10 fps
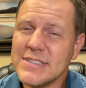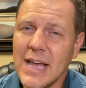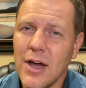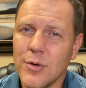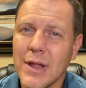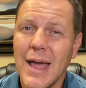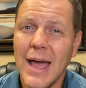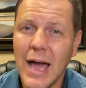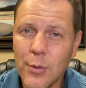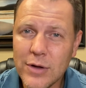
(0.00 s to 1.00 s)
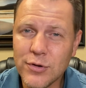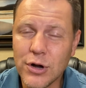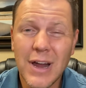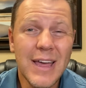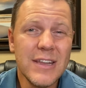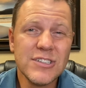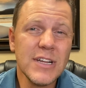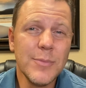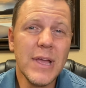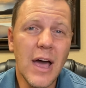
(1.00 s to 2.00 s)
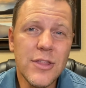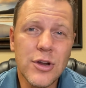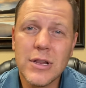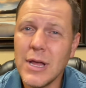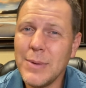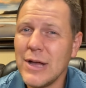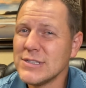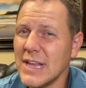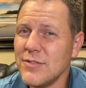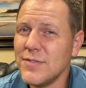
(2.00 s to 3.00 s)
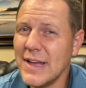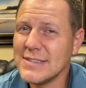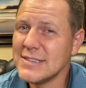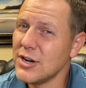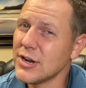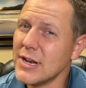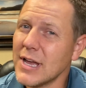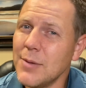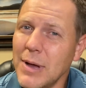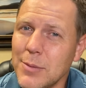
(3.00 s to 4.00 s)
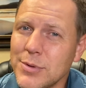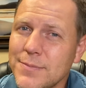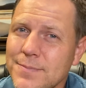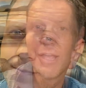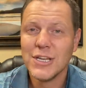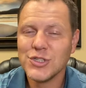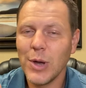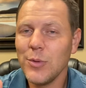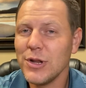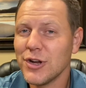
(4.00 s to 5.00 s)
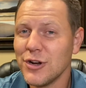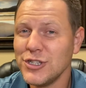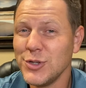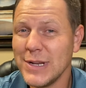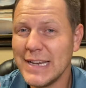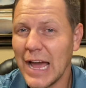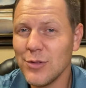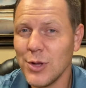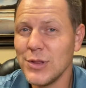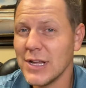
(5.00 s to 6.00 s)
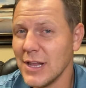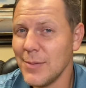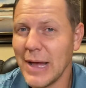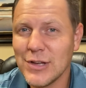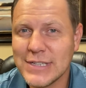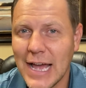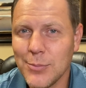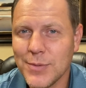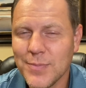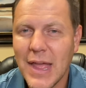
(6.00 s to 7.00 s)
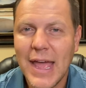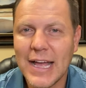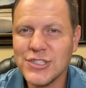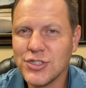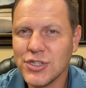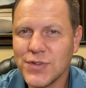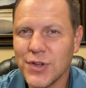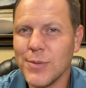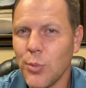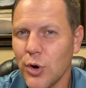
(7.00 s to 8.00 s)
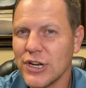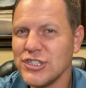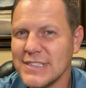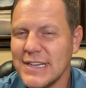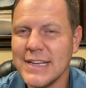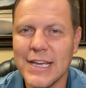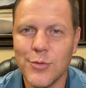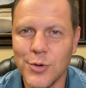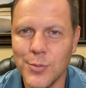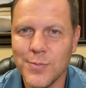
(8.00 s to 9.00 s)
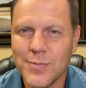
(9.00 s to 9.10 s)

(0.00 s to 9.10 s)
out. However, there's going to be other Clubhouse Live events that are going to come up. So I would encourage you to download the Clubhouse app and search for the Mortgage Syndicate Room